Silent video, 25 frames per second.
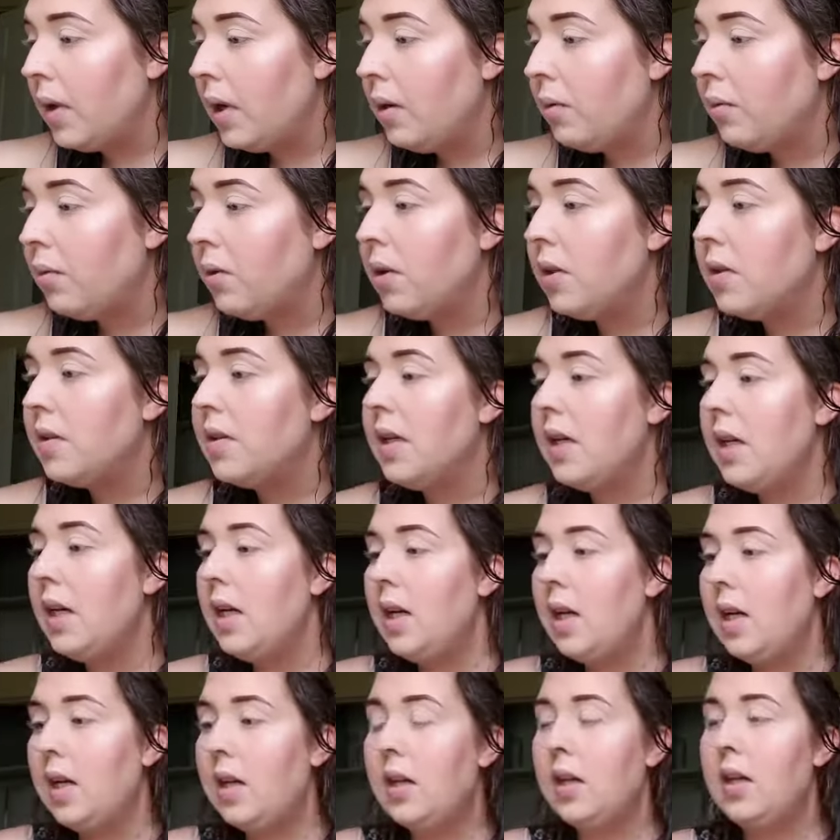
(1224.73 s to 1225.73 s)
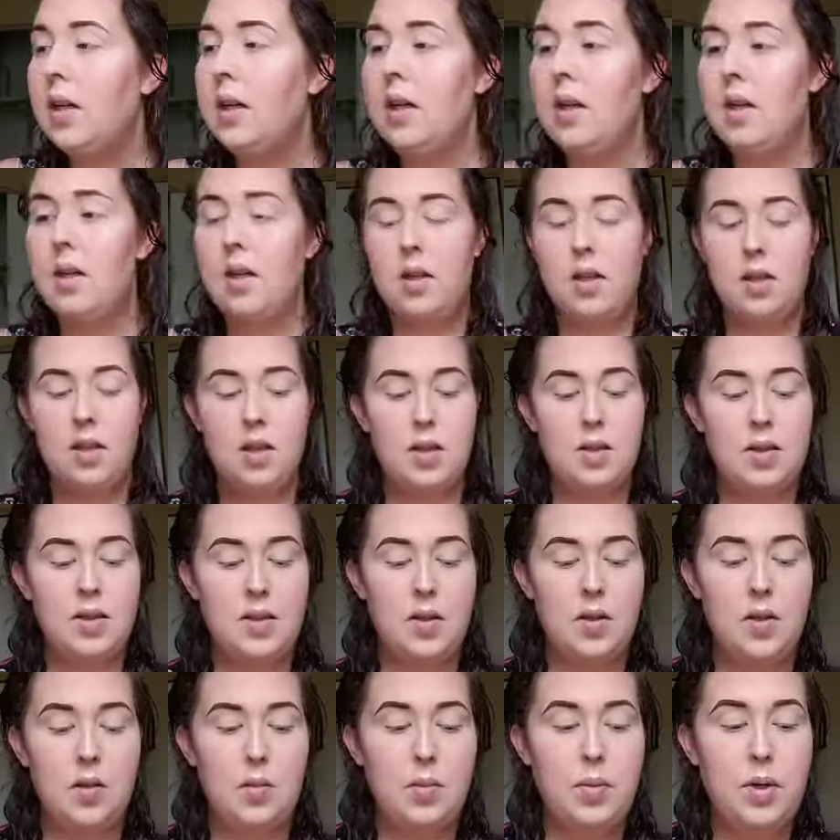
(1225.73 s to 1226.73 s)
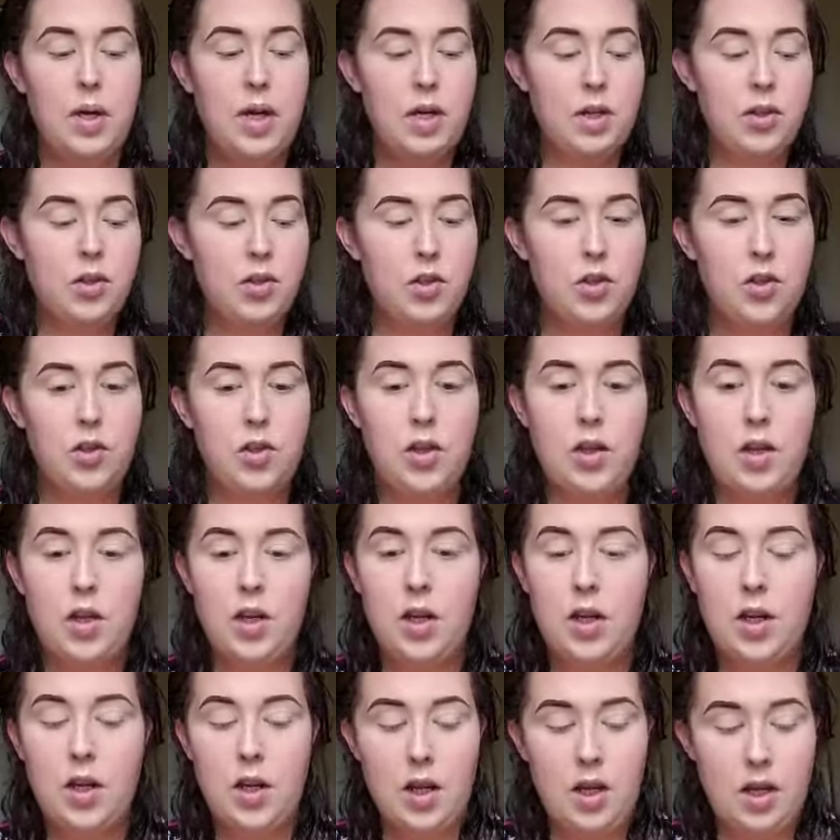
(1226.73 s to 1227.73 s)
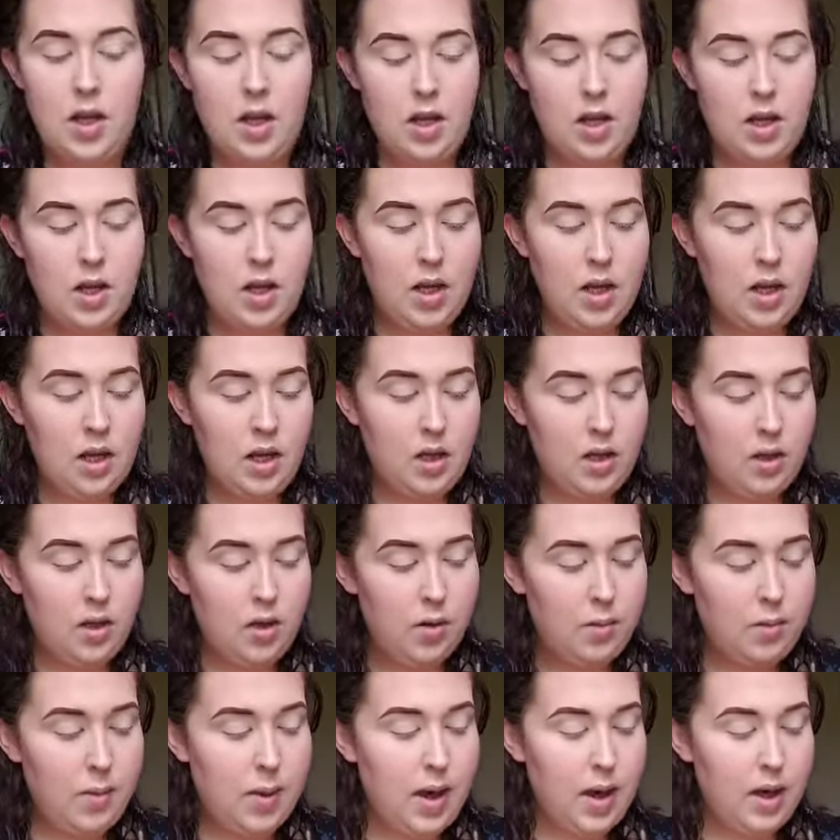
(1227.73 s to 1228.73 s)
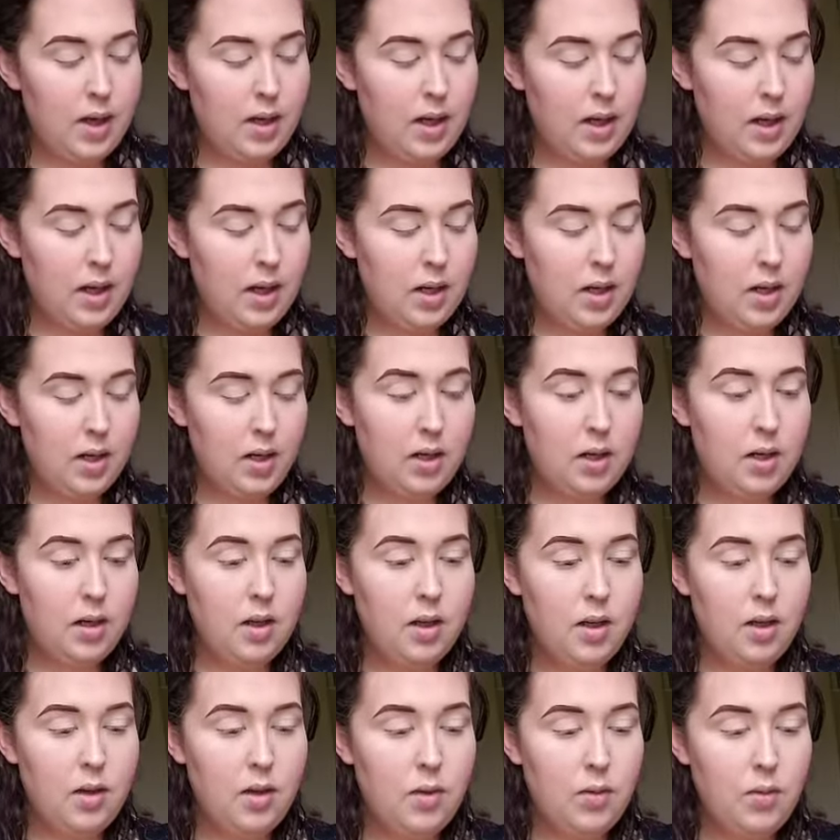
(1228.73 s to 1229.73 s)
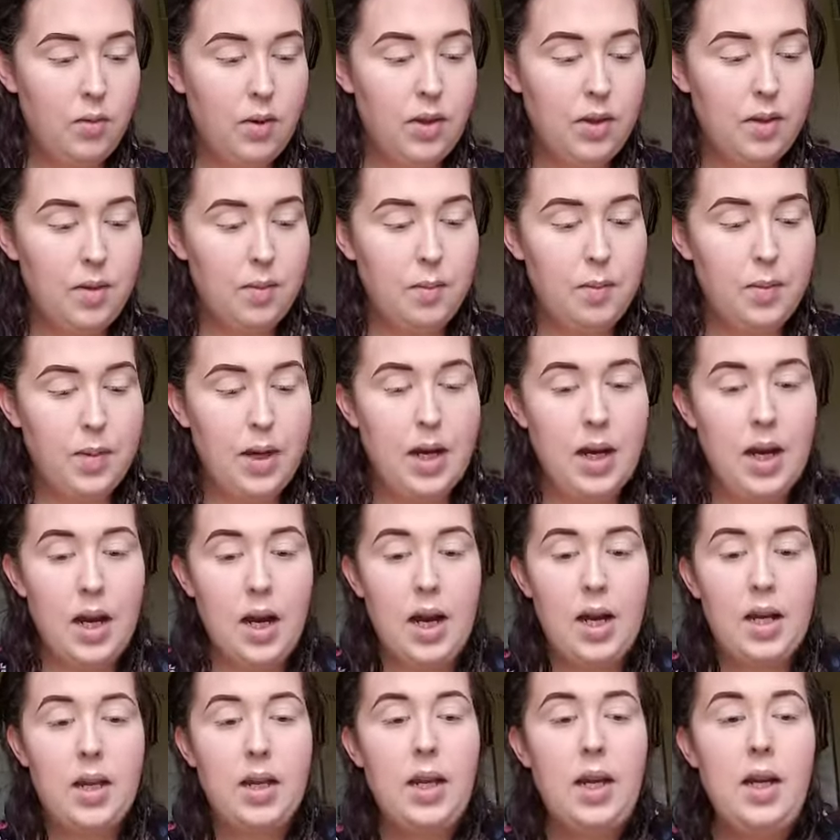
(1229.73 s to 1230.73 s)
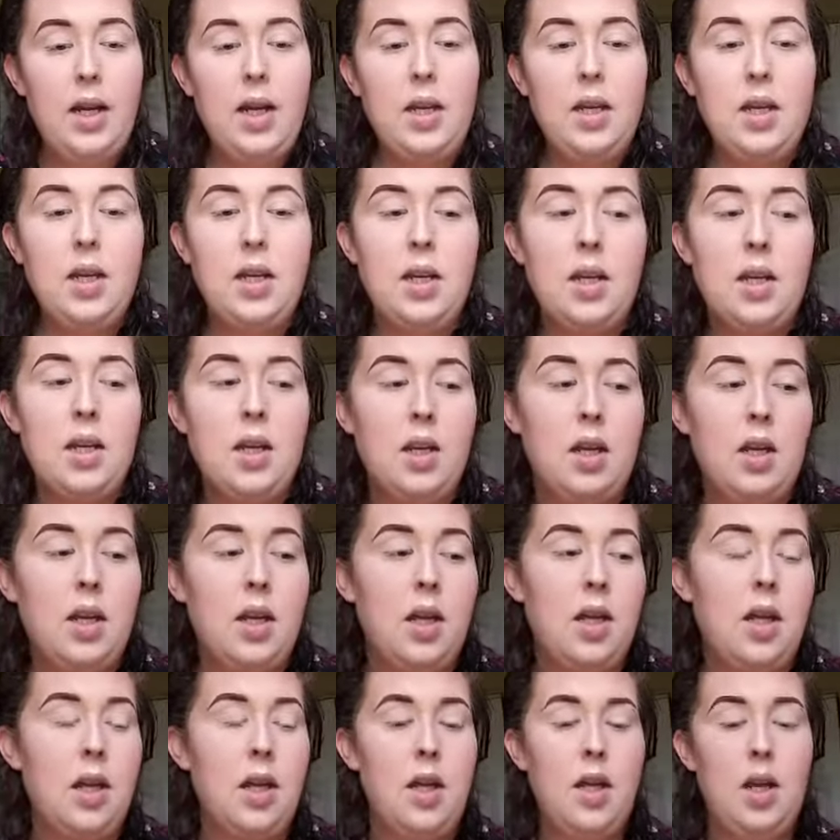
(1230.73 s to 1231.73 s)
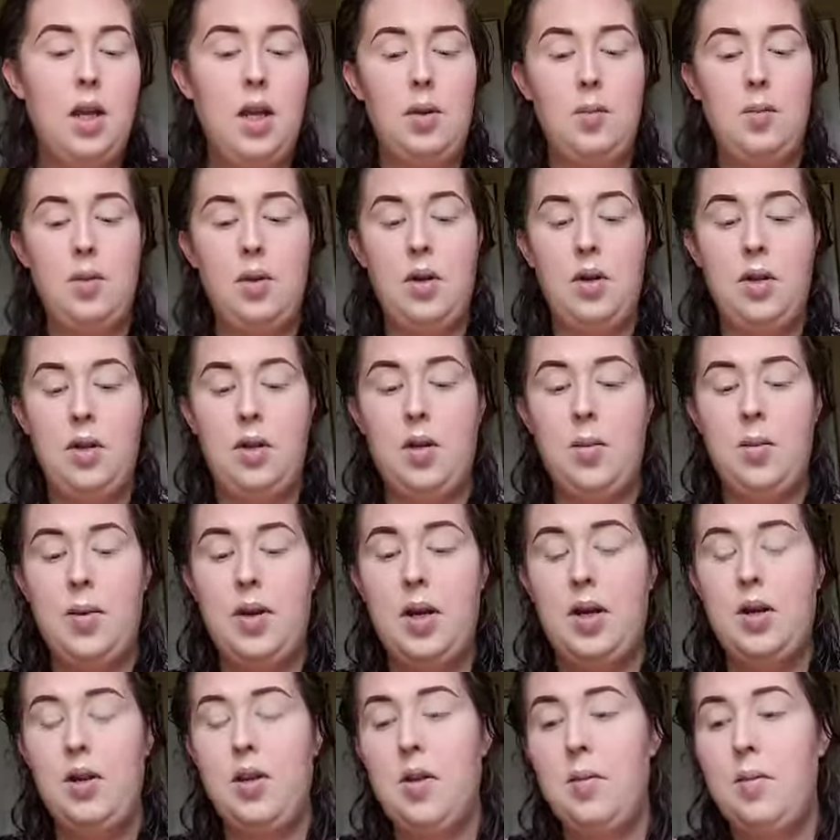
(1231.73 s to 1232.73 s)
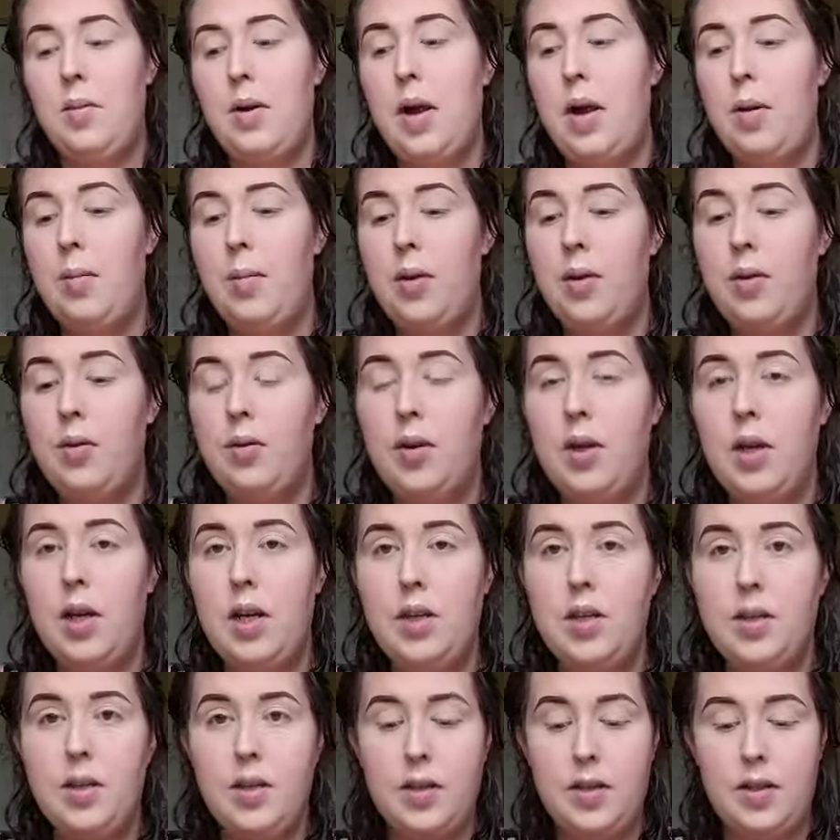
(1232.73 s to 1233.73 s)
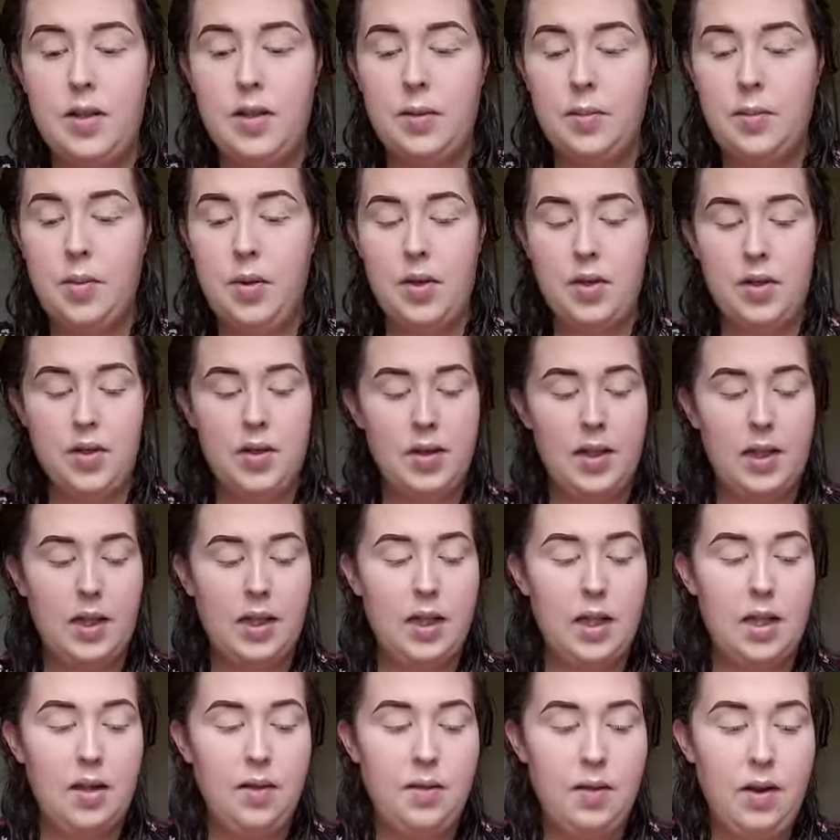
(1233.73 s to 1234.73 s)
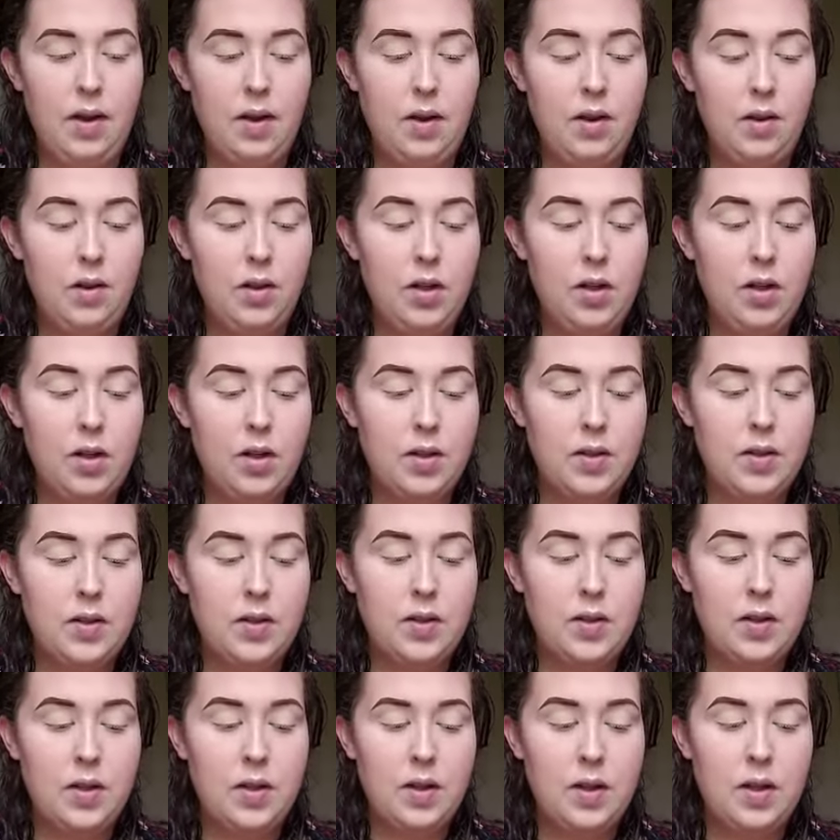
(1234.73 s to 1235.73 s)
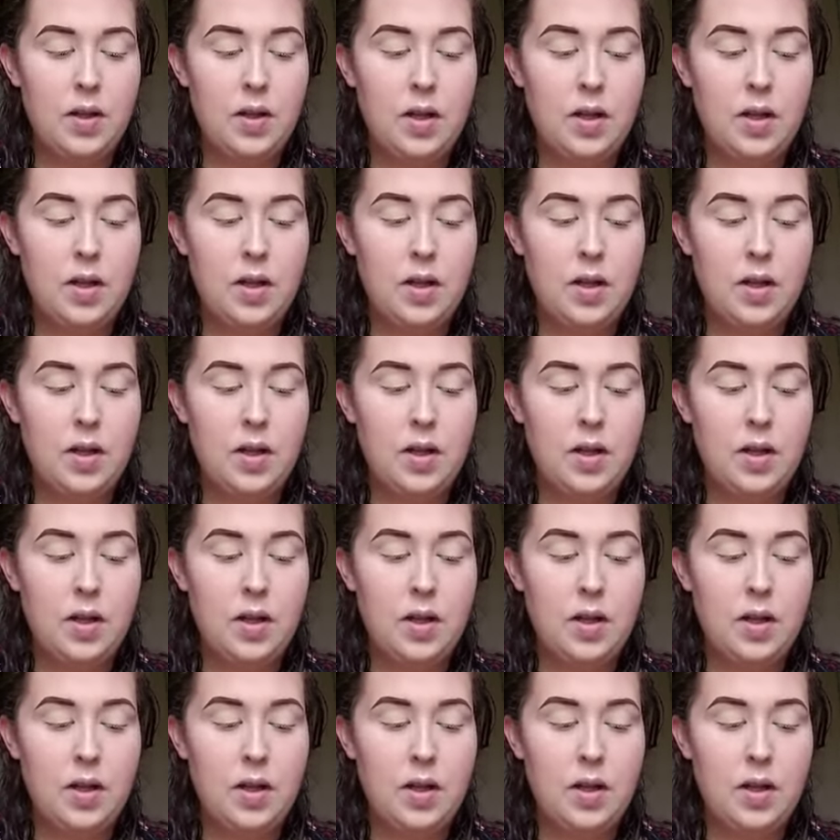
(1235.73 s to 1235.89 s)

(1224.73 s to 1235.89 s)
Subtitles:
I will take this little brush and go back in with my highlight and put a little bit under the brow bone. I just personally love how it looks.